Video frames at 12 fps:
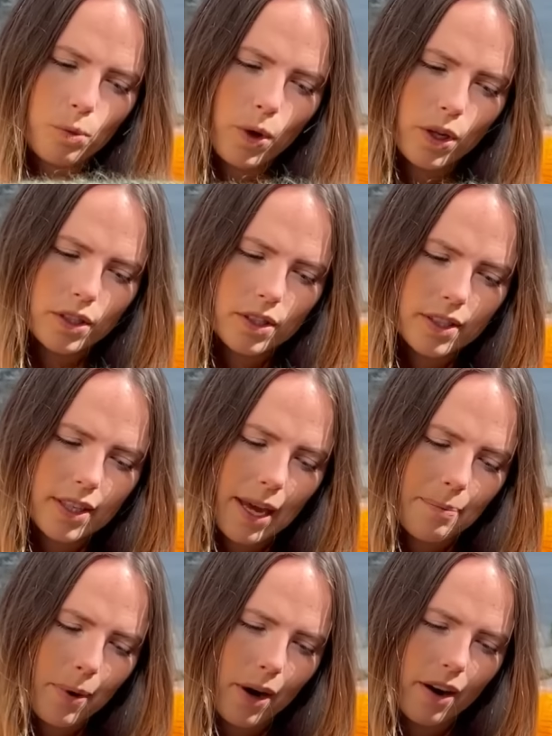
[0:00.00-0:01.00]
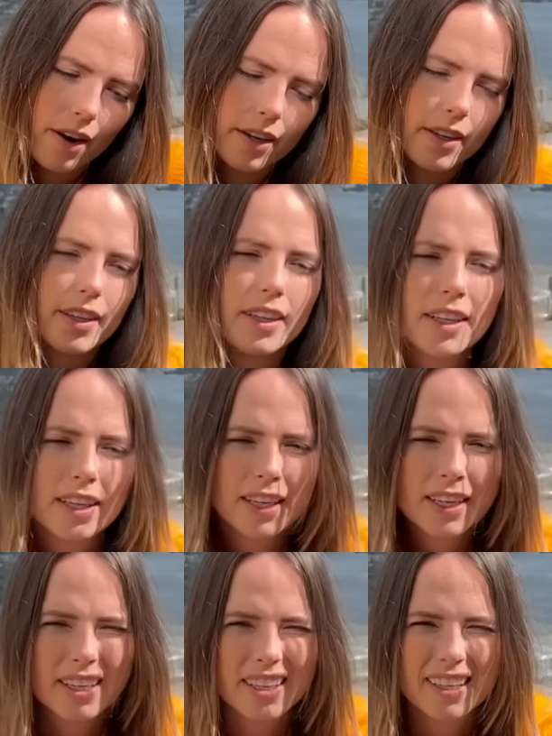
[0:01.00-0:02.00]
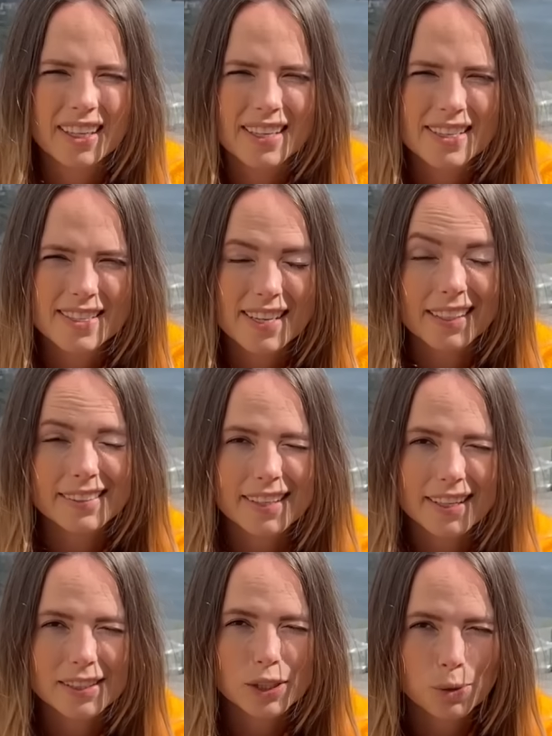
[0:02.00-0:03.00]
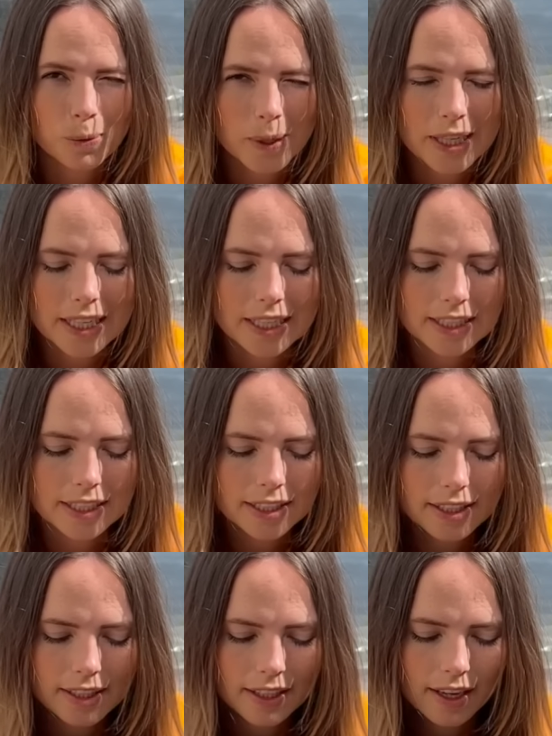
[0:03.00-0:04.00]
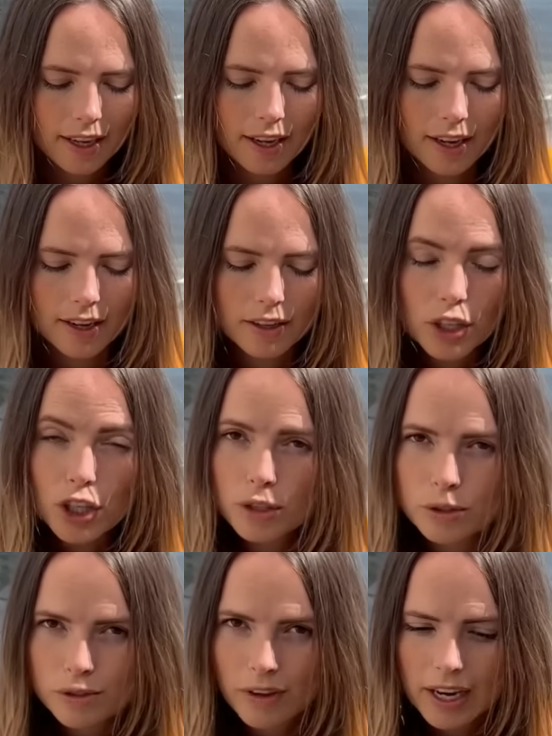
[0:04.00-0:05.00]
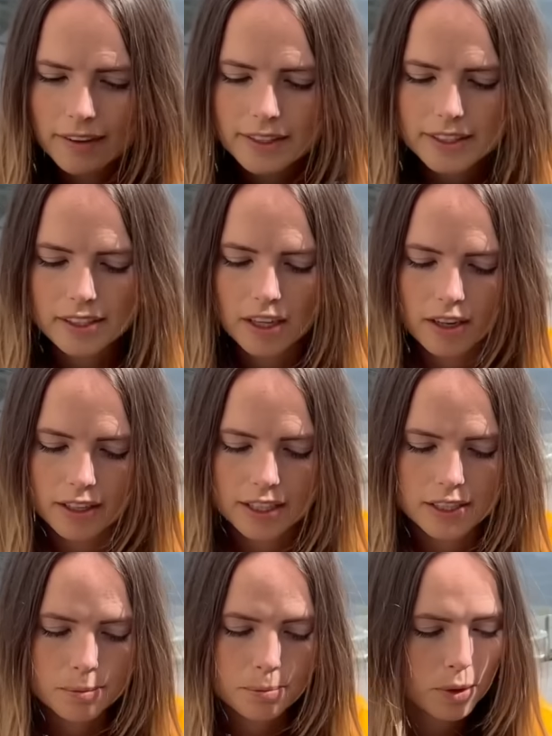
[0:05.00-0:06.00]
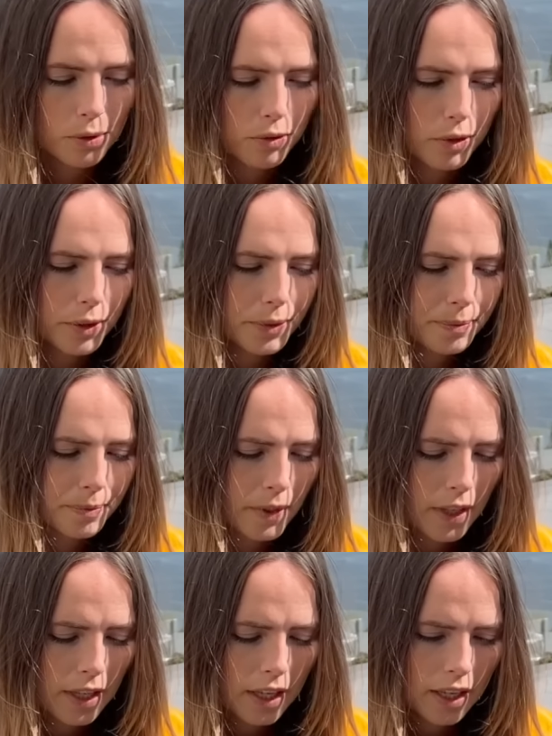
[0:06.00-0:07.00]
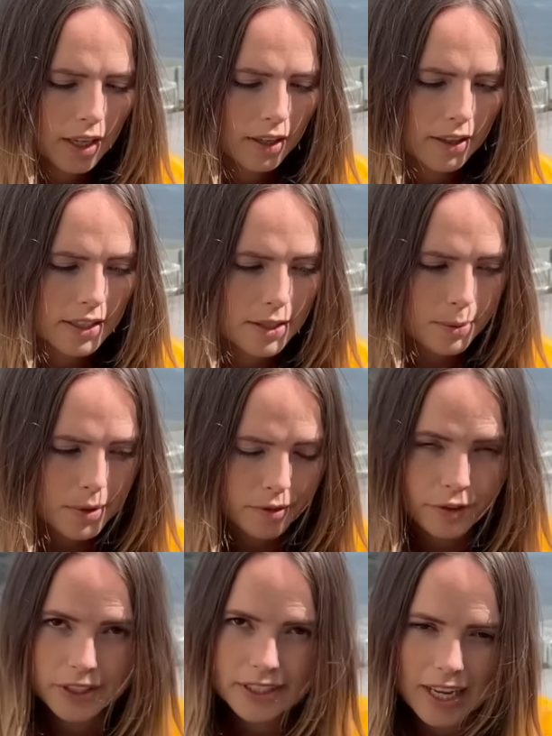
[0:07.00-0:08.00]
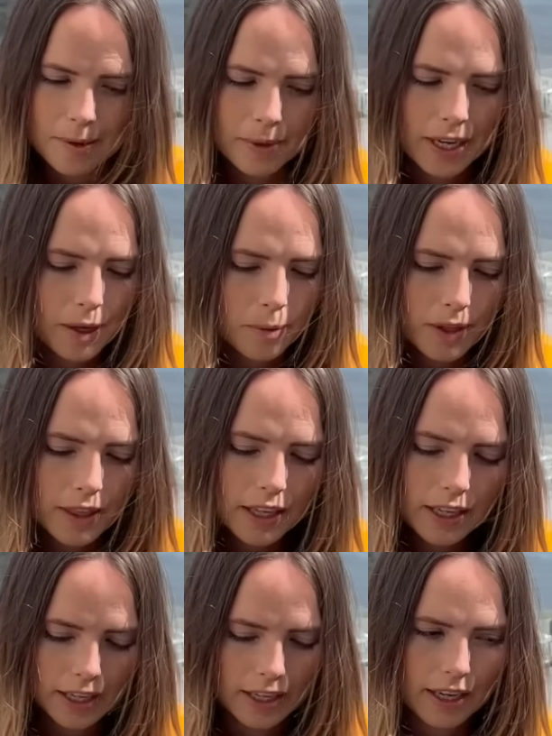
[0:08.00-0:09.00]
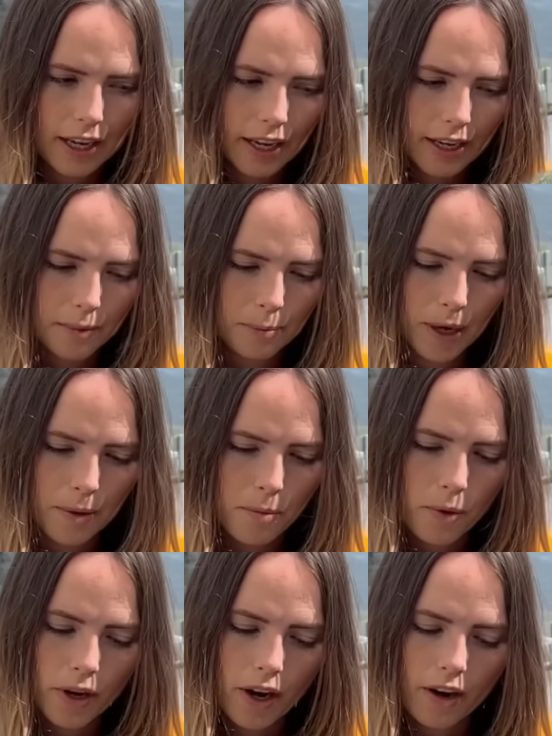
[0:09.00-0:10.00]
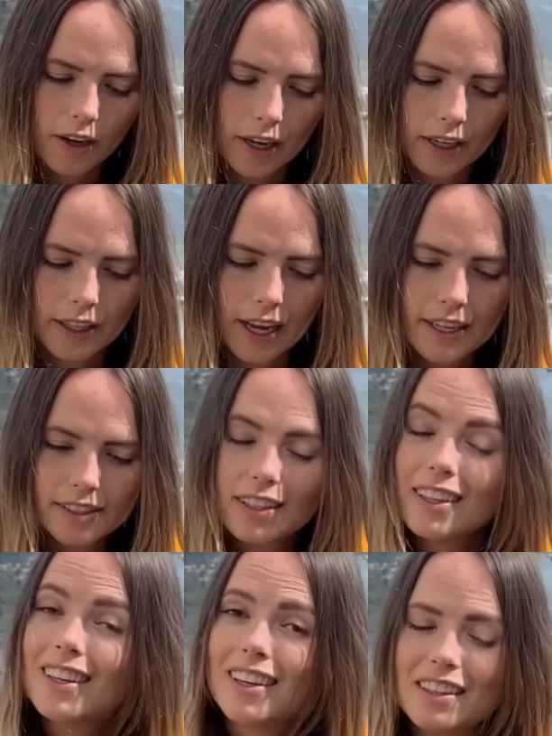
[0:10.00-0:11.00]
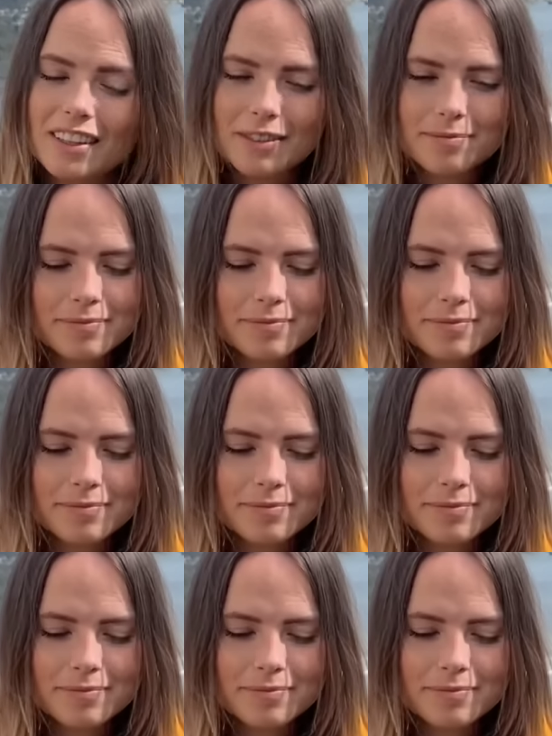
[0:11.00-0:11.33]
was Gepard Kid Seta Tweed. Huge fan of this yarn, it's beautiful. This was the first time knitting with it, and I bought more yarn and cast on another.